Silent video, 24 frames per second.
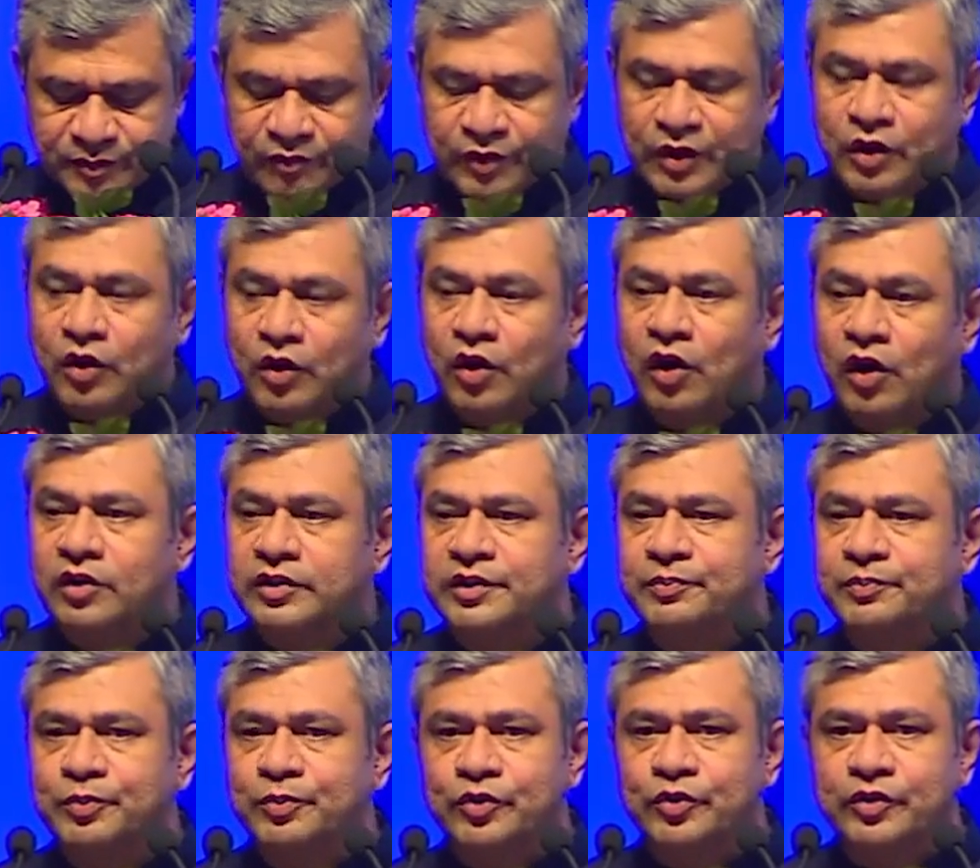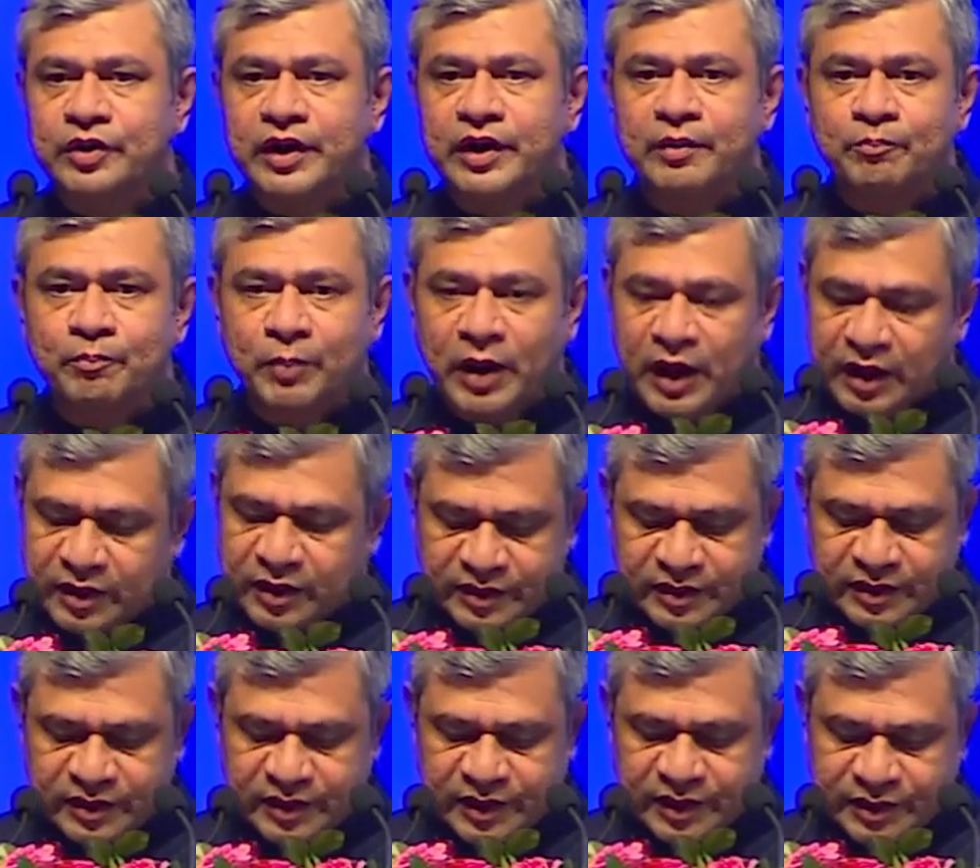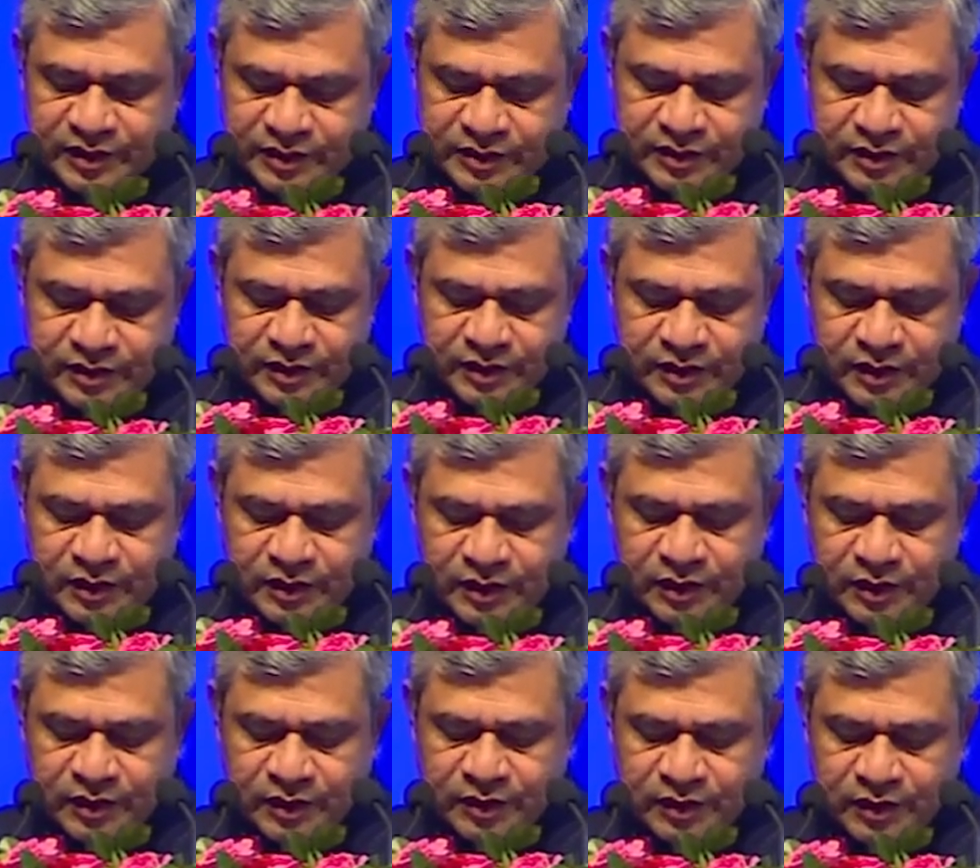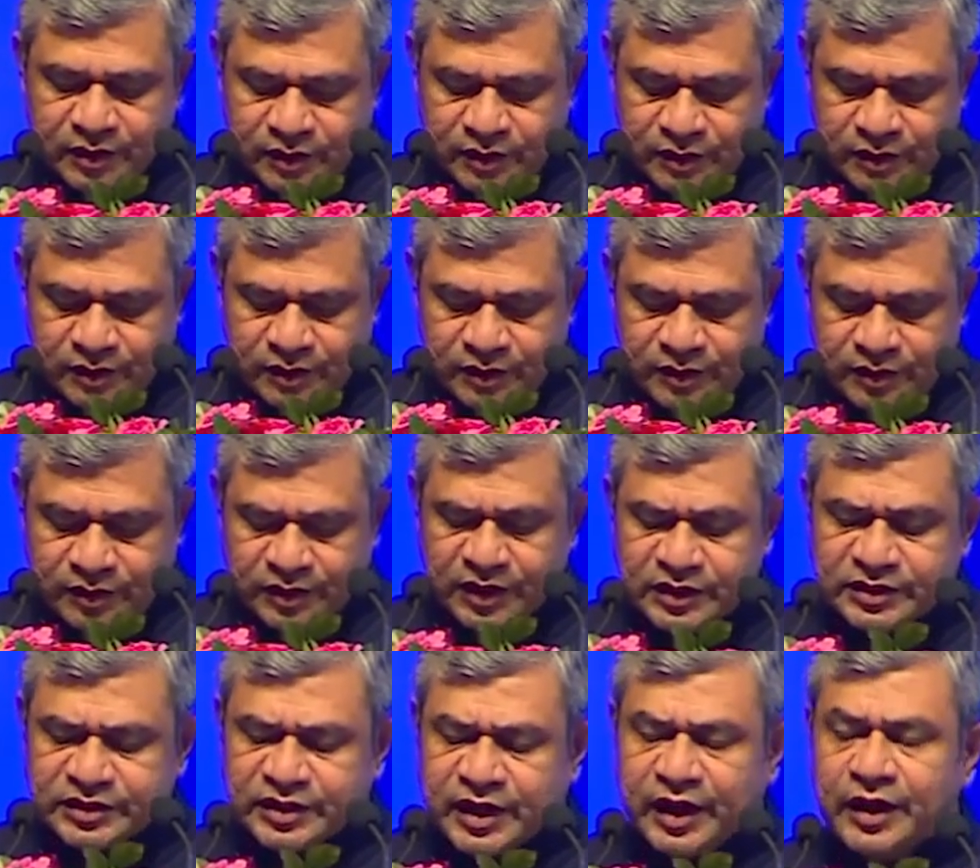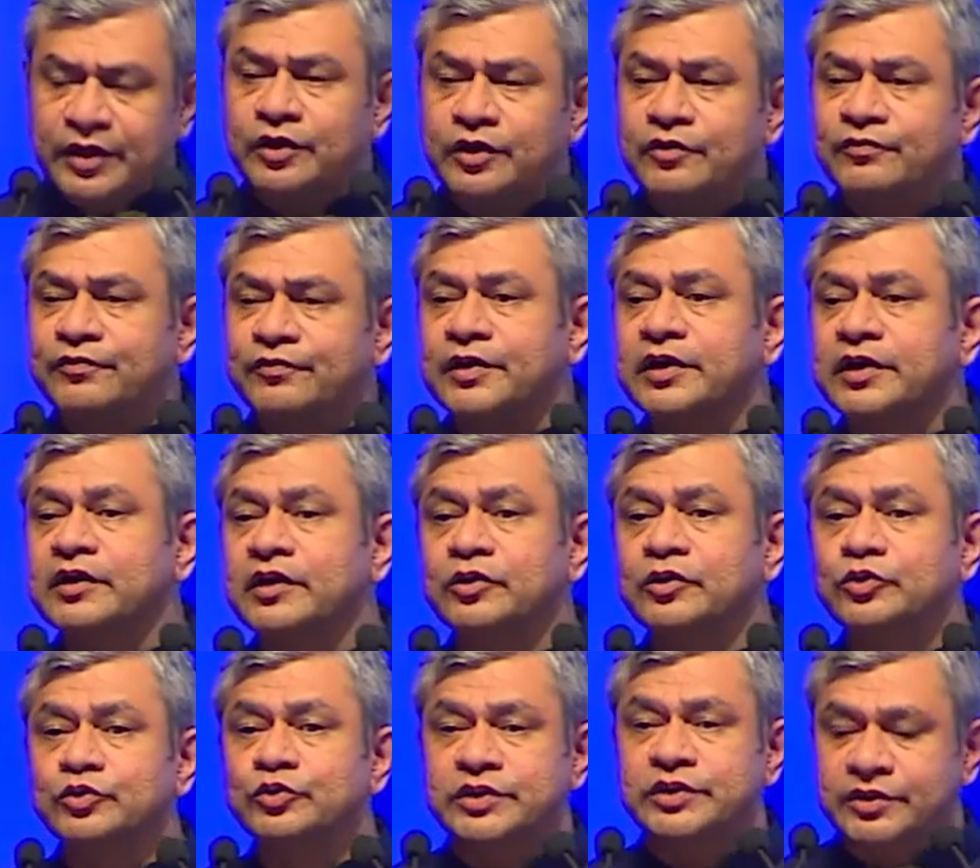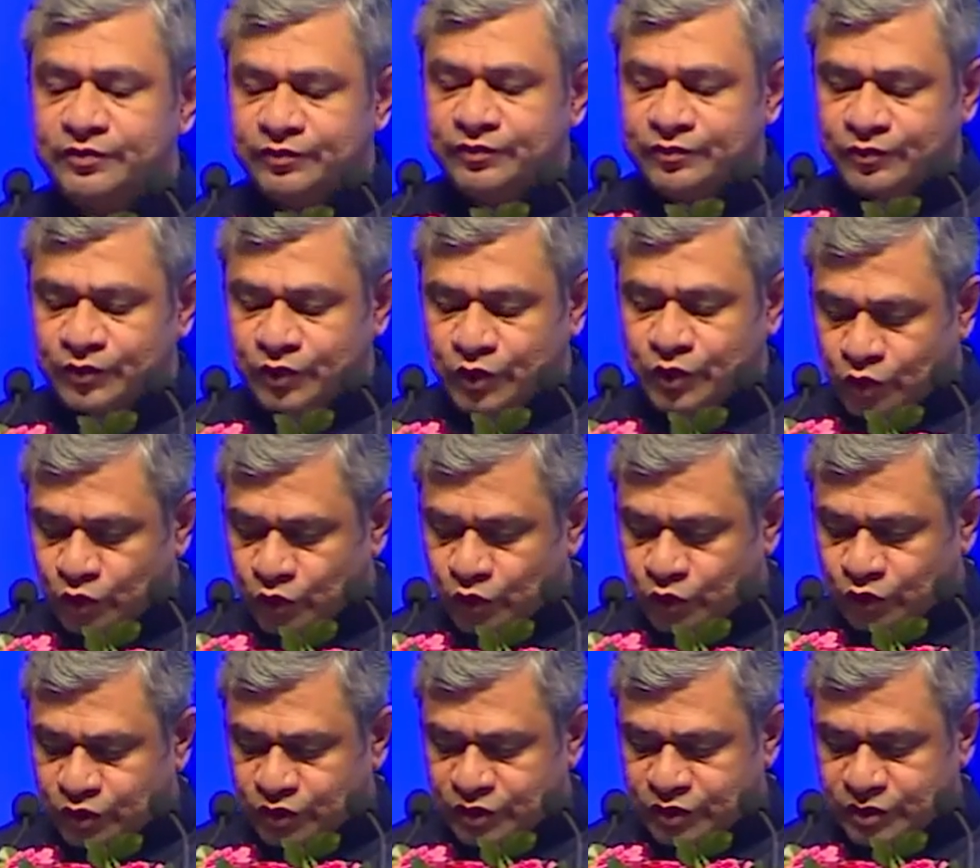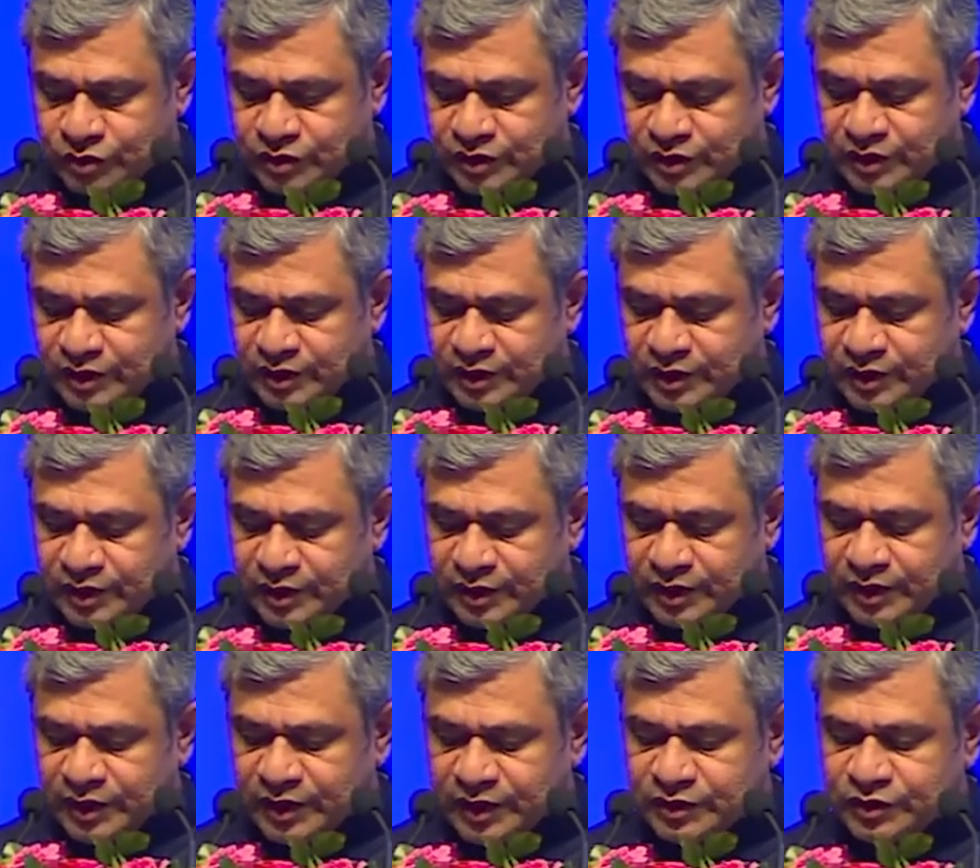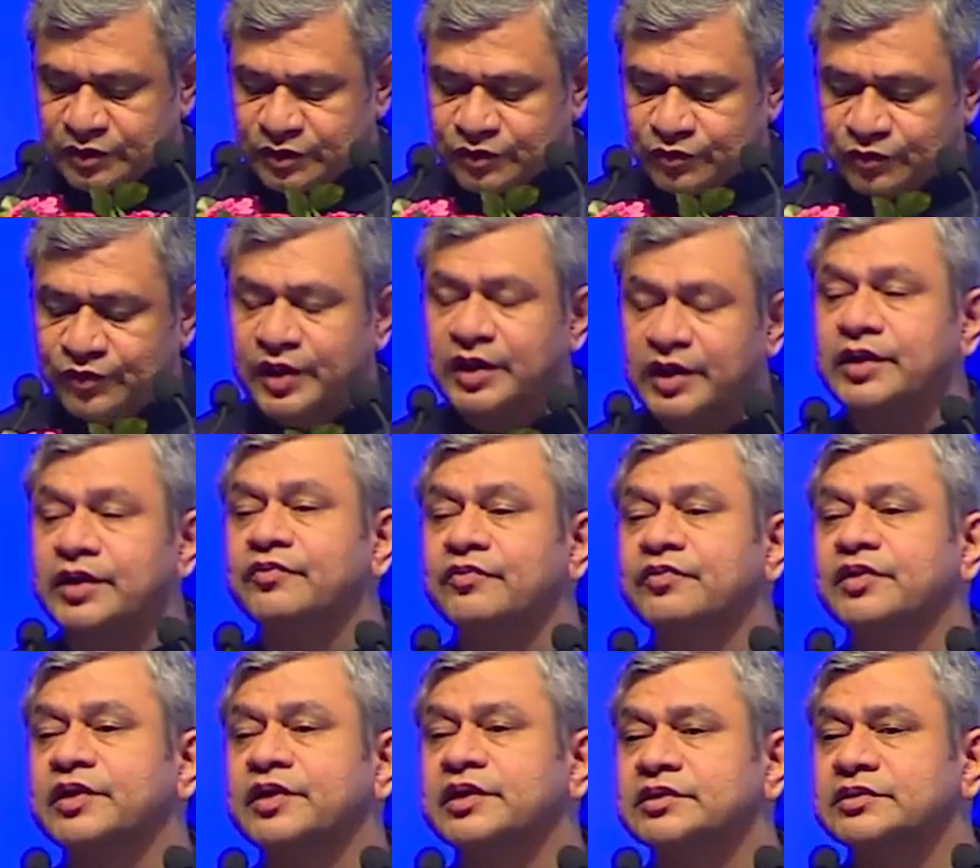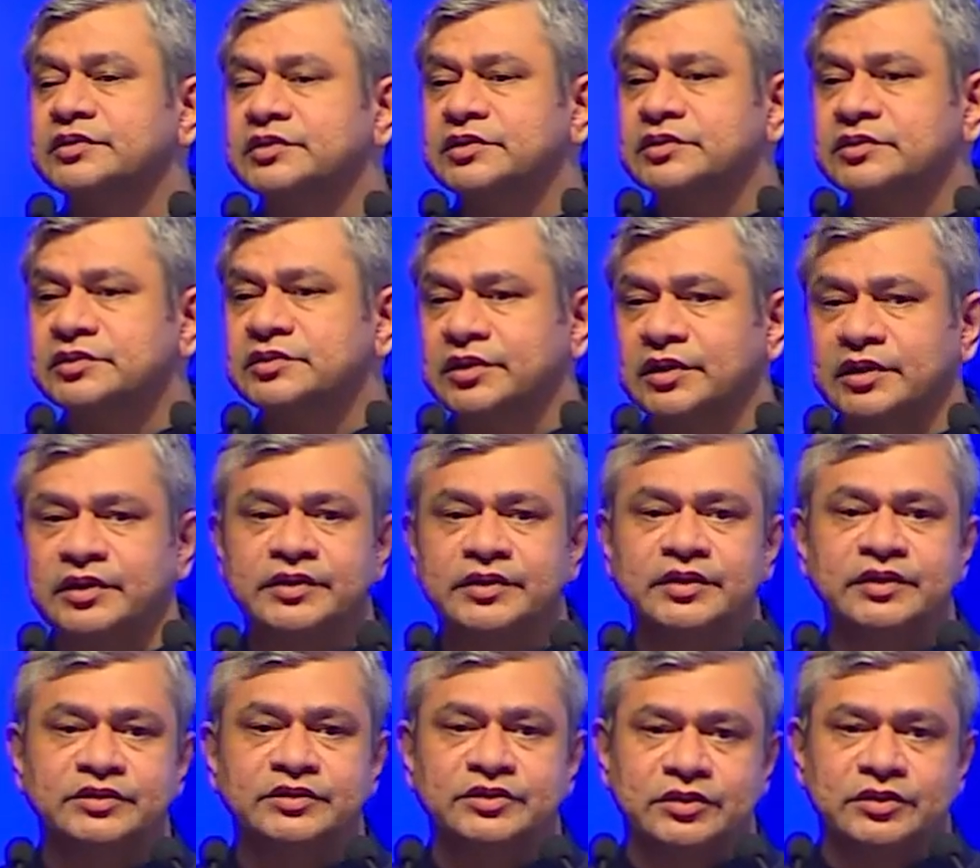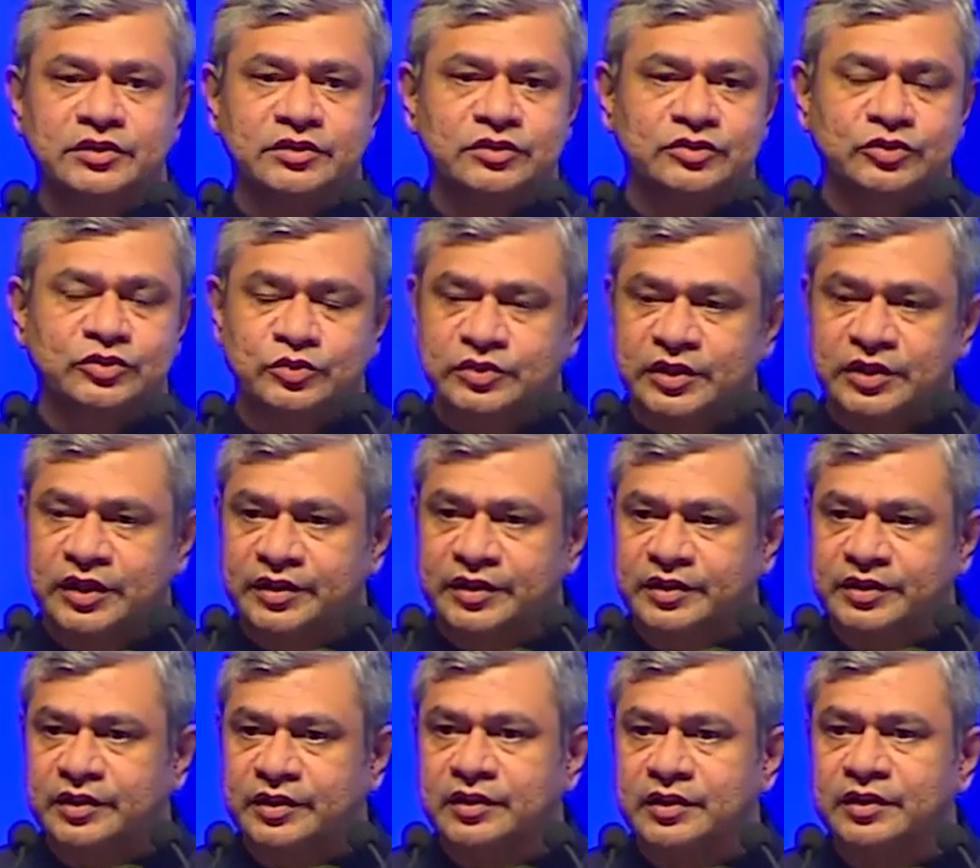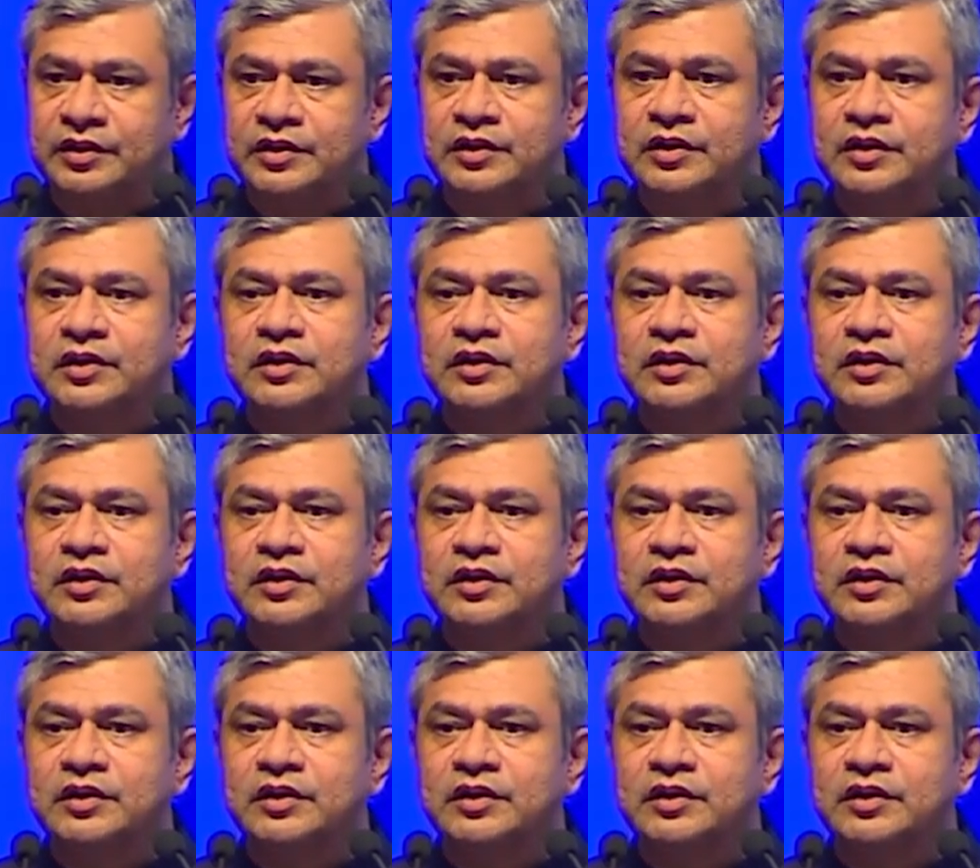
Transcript: We call the program BharatNet. This kind of inclusive growth is very, very essential in digital society.